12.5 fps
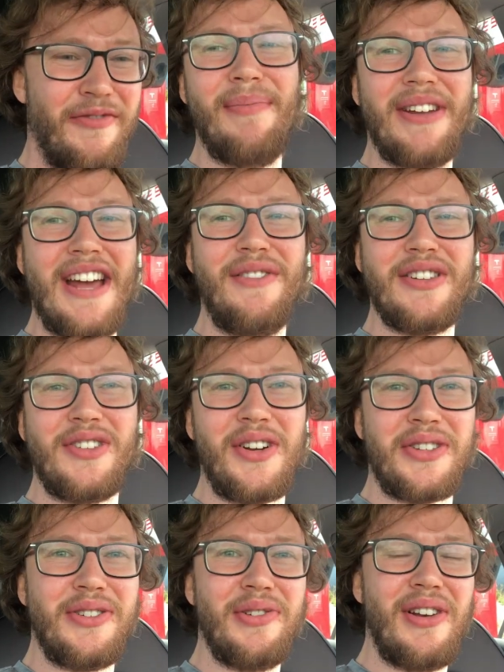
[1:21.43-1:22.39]
But I will talk
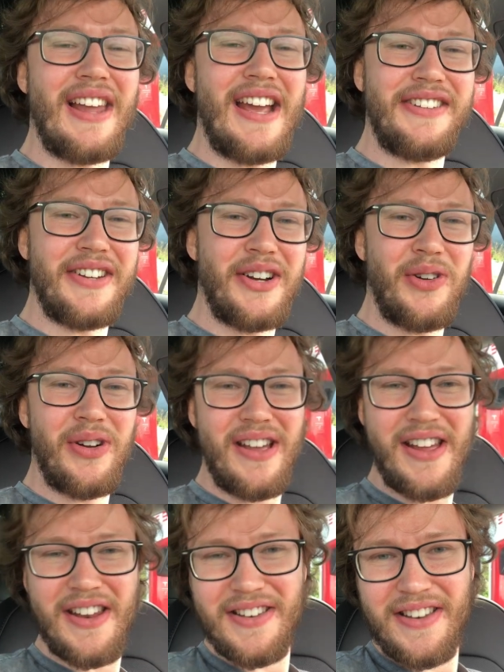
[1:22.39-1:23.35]
to you later
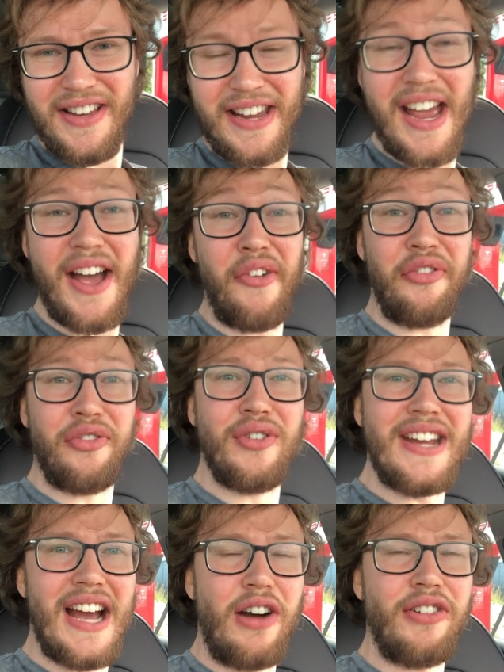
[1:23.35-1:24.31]
in,
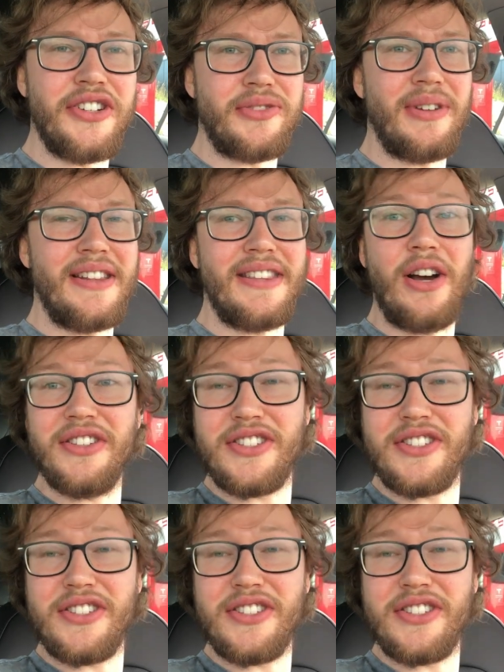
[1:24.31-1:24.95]
3 hours right now.